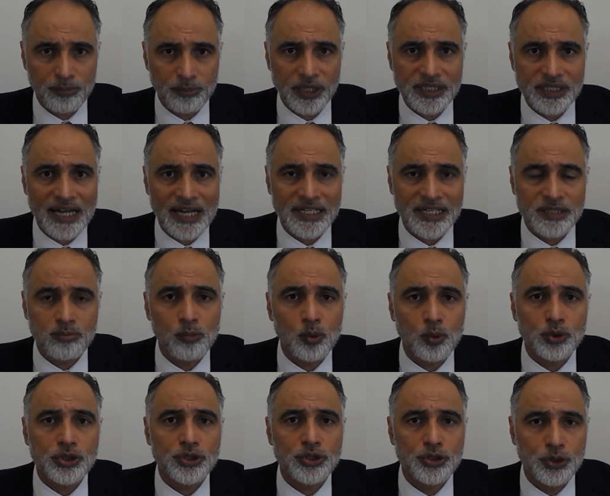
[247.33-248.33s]
but that is
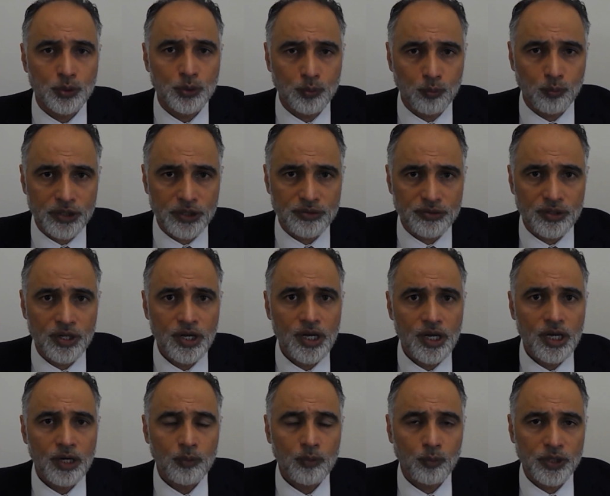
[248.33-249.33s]
more to do
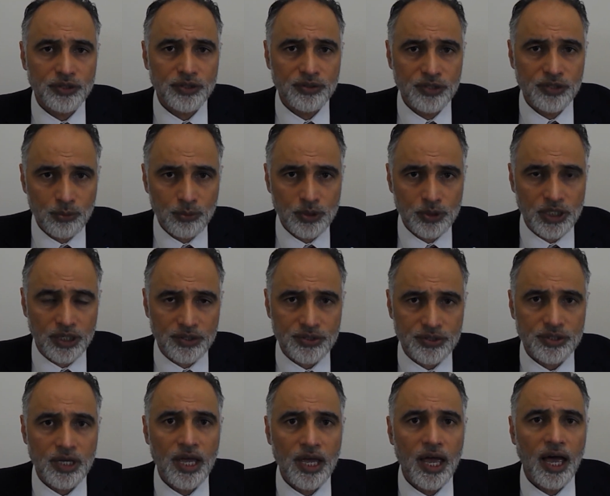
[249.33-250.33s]
with
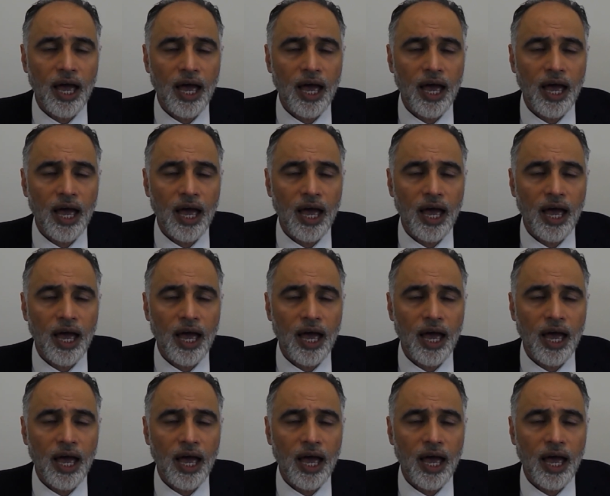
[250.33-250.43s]
notice.